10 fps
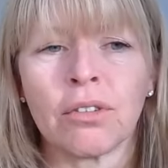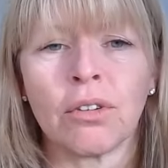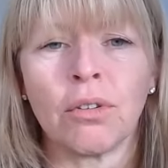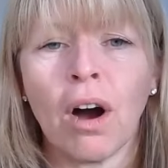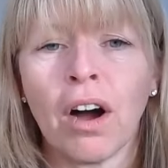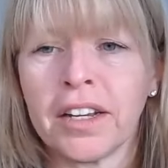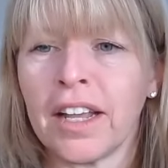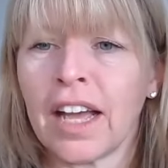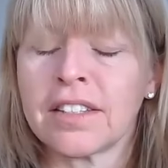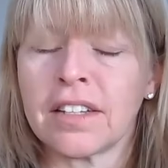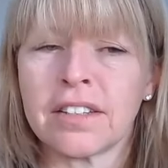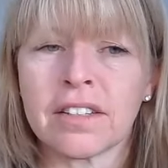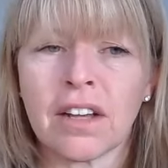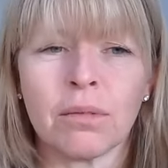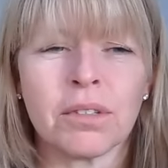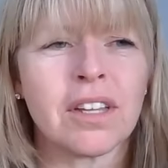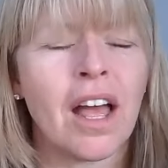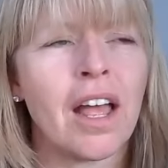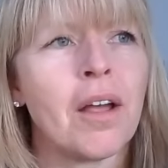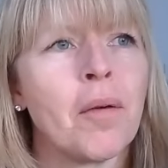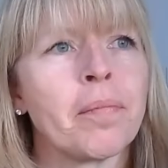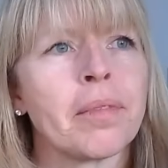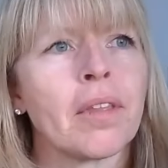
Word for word: or, or IDSs, I would say